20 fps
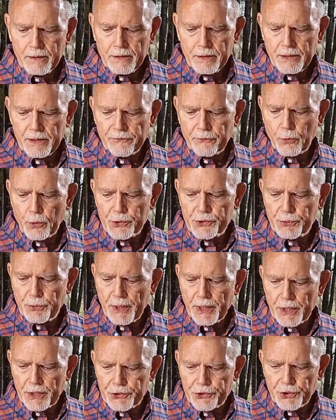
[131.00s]
And of course,
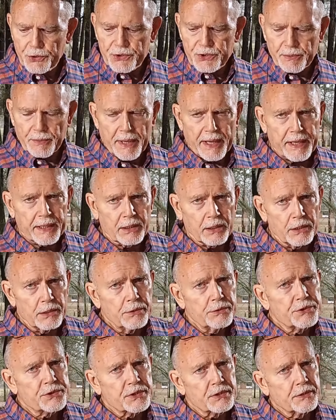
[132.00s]
we're going to shoot some hand
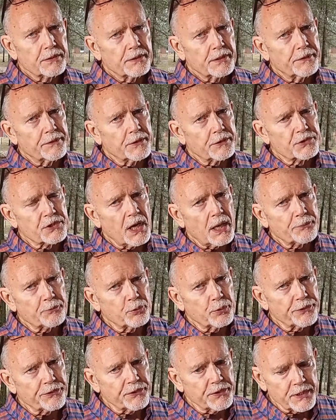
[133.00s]
loads, and they're topped
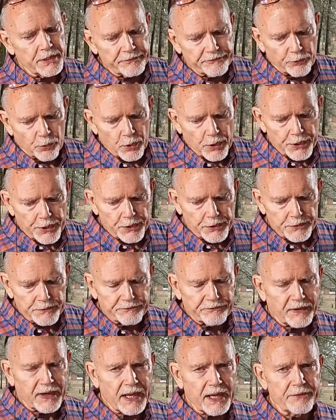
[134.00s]
with the
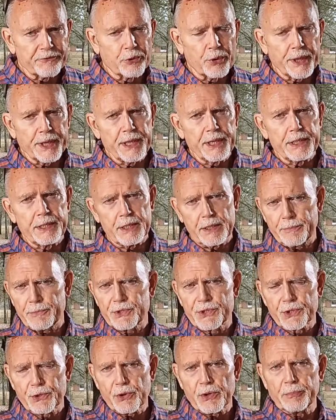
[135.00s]
405 grain
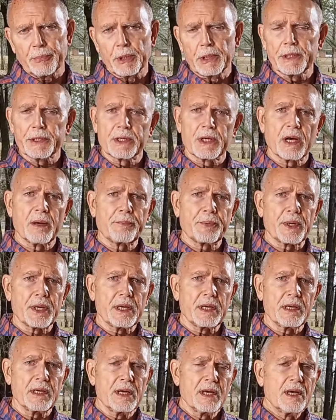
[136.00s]
Missouri Bullet
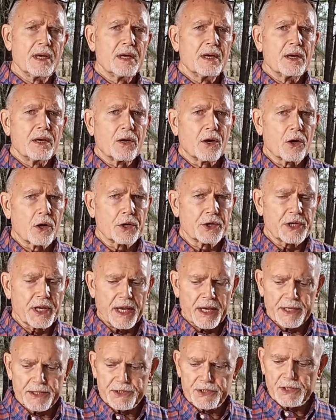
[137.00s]
Company
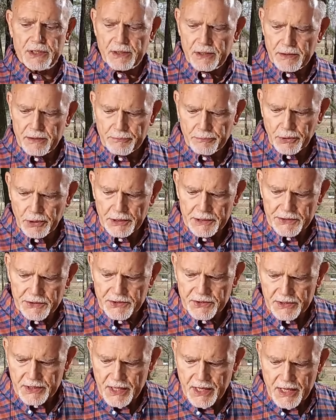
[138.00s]
hardcast
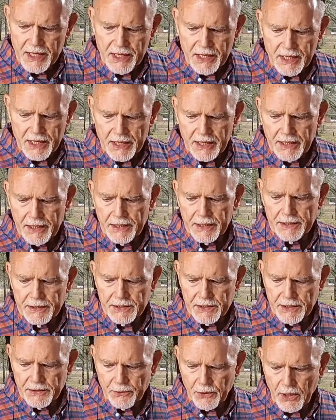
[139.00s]
bullets.
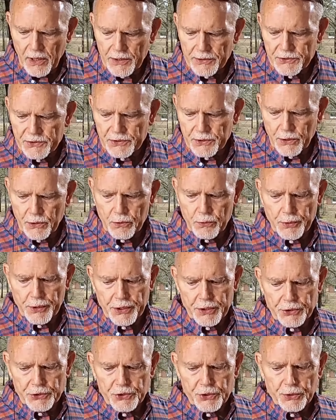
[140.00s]
And uh, also, we're
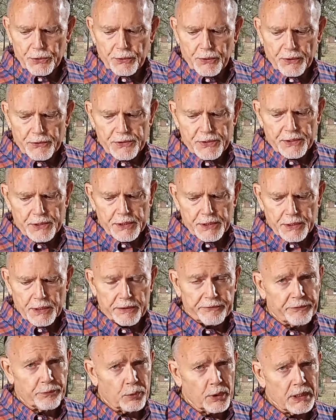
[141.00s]
going to shoot the
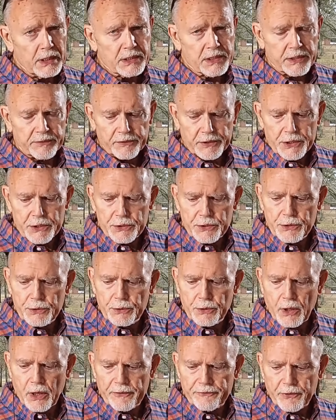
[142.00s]
uh, relatively
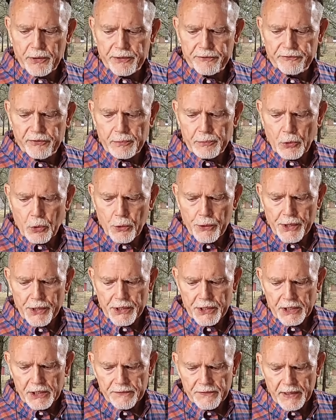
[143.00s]
new offering from
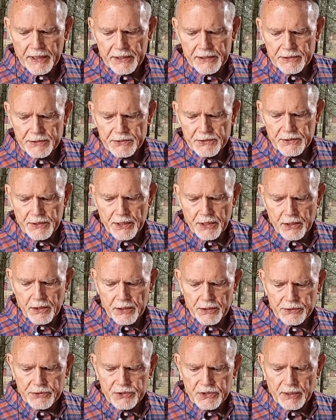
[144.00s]
Hornady, and that is
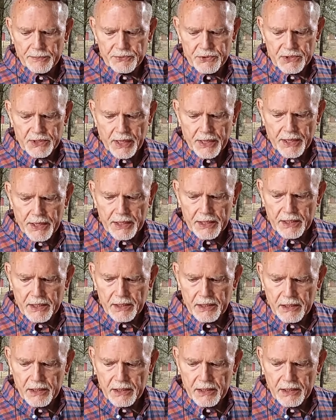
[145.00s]
their subsonic